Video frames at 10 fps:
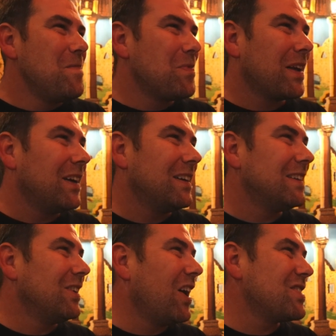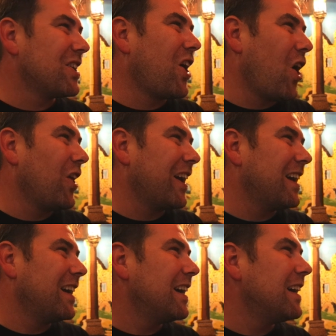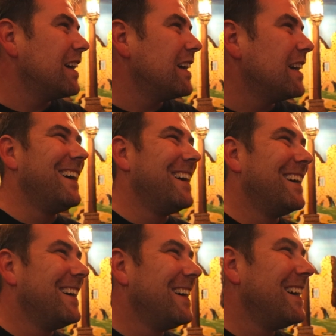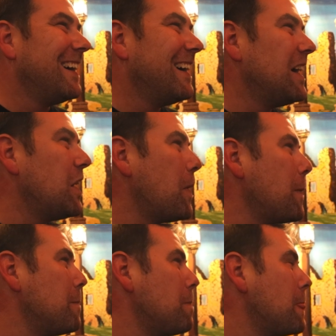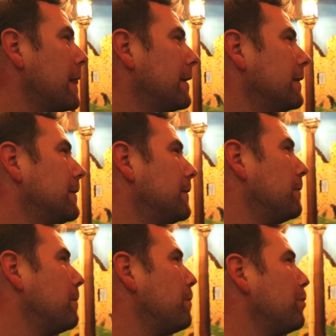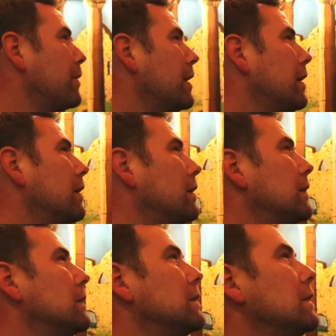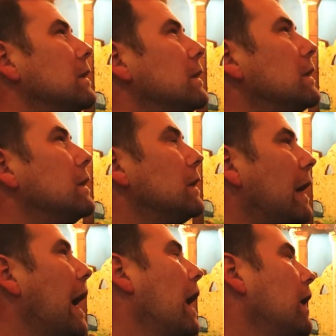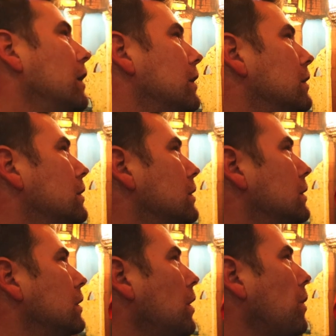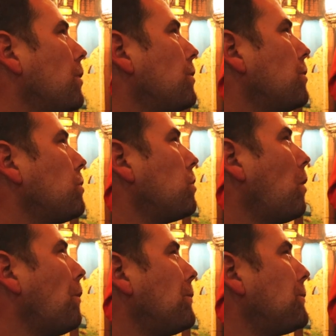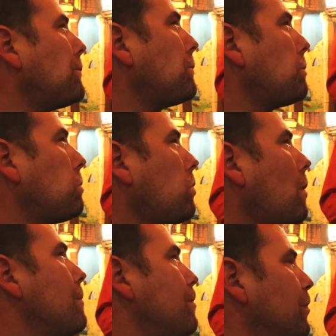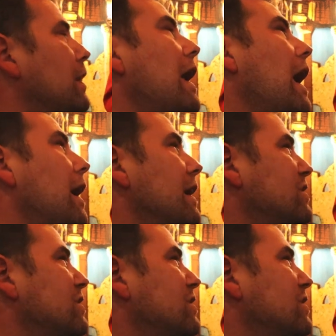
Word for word: You put all the garlic. Lots of garlic. It's so good. You buy a lot of hummus in the store. Yeah. Yeah. But this one here, we make it from scratch. Yeah, yeah.